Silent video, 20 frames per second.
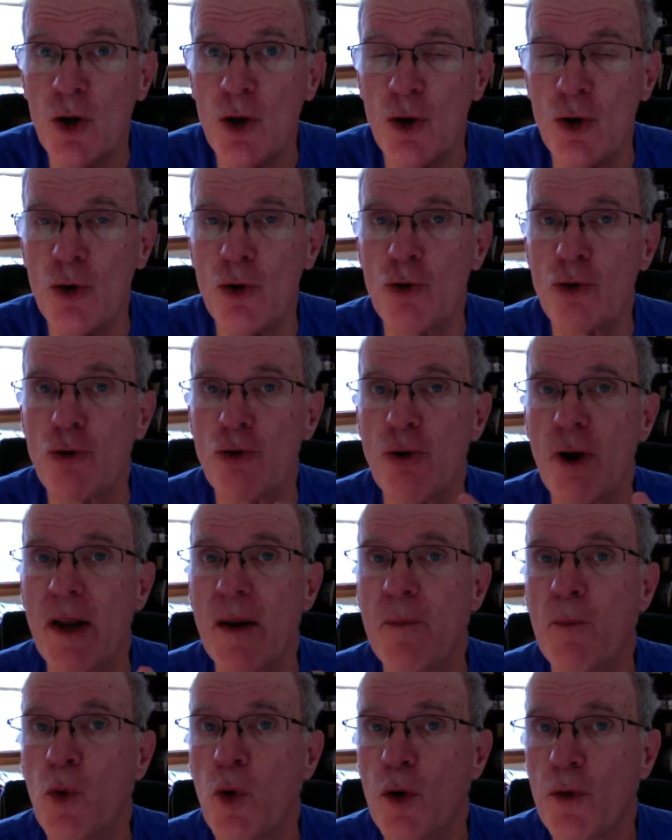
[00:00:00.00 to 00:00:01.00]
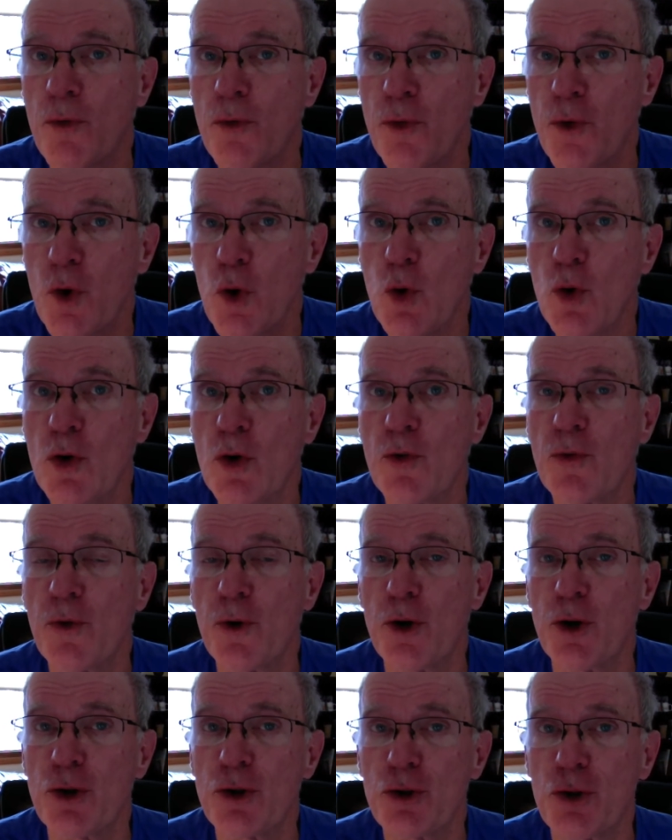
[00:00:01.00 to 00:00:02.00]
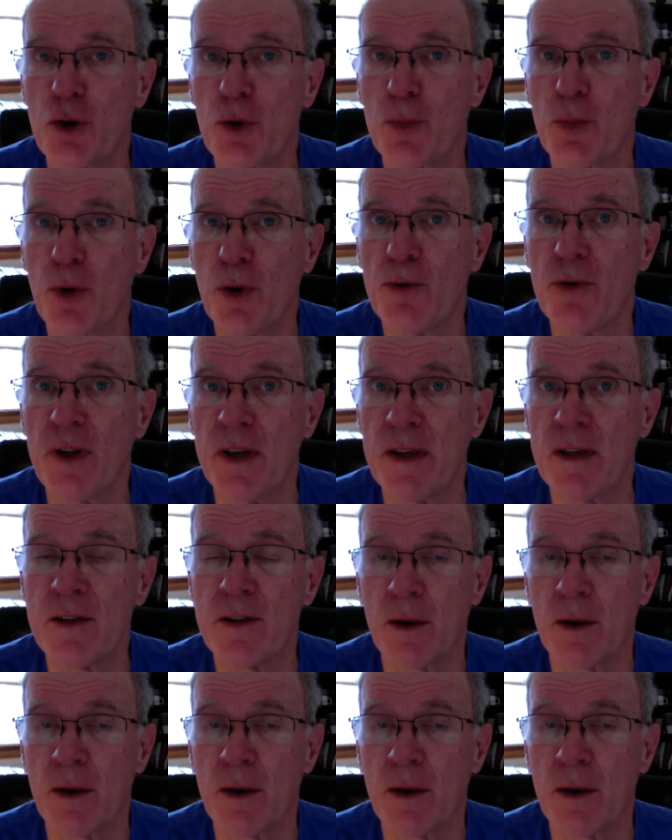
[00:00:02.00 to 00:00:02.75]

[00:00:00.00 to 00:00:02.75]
you create more fuel for your SIRT proteins.